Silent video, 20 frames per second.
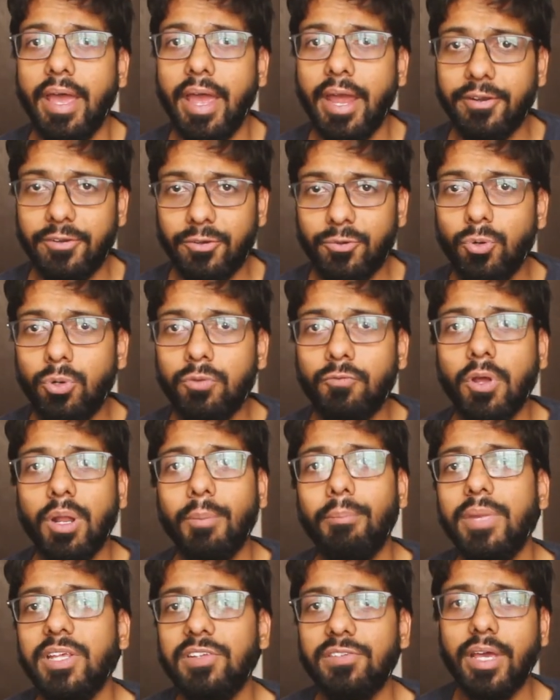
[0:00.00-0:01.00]
and you don't
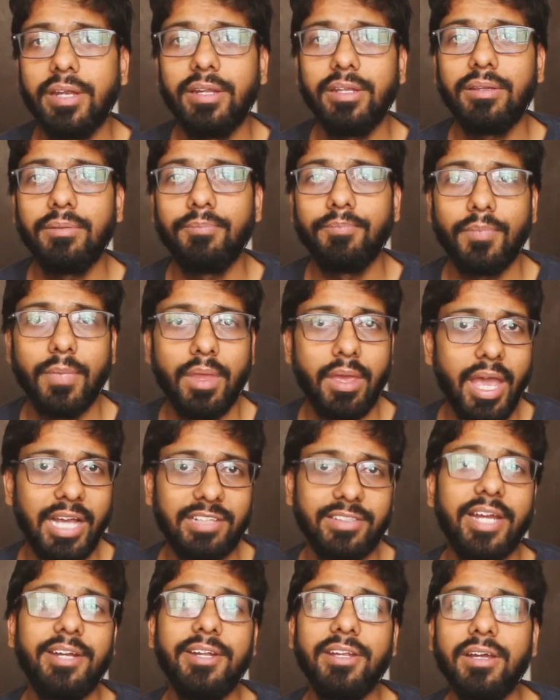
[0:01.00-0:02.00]
want to miss any
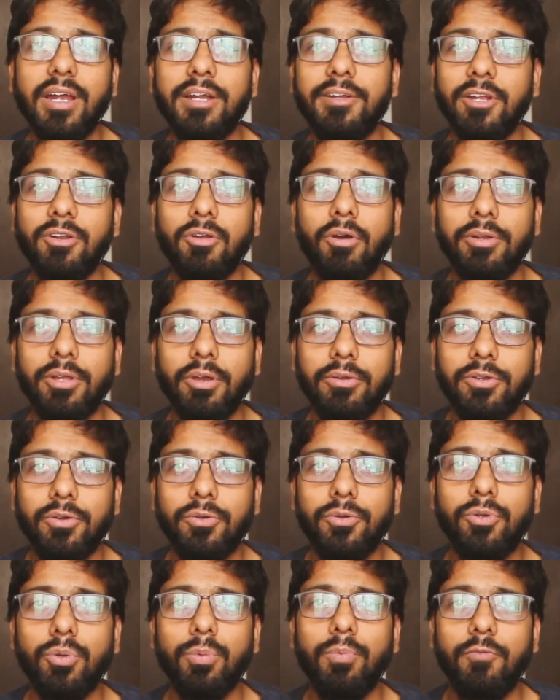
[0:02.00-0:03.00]
exciting content on your
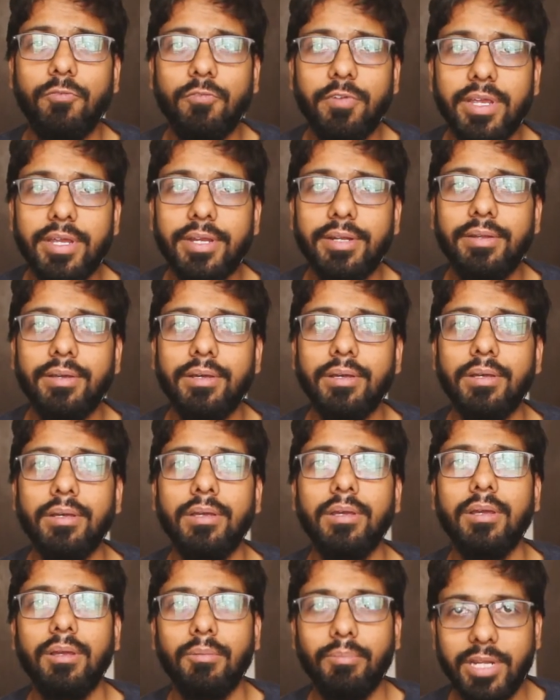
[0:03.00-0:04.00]
YouTube feed,
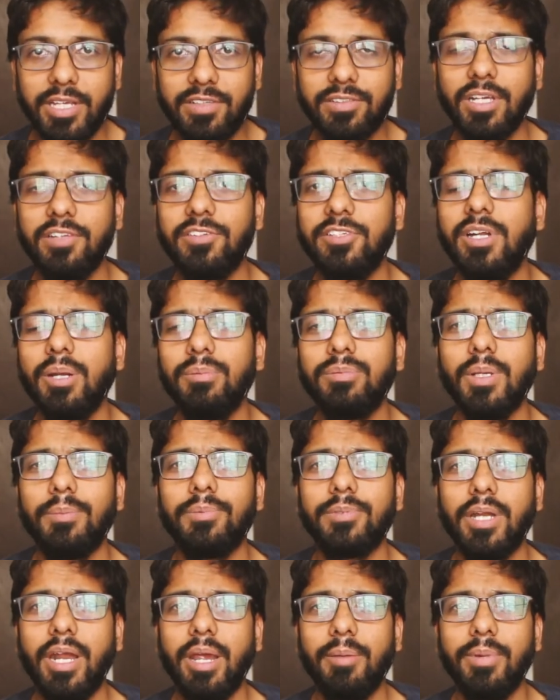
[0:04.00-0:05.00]
please consider
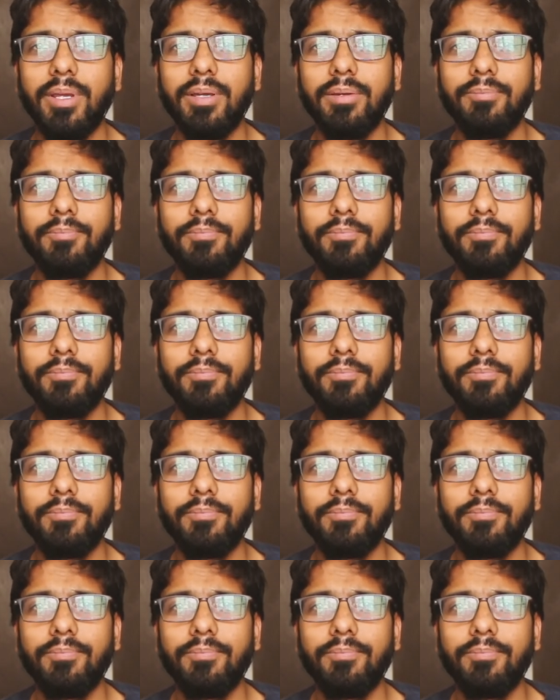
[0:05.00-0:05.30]
subscribing.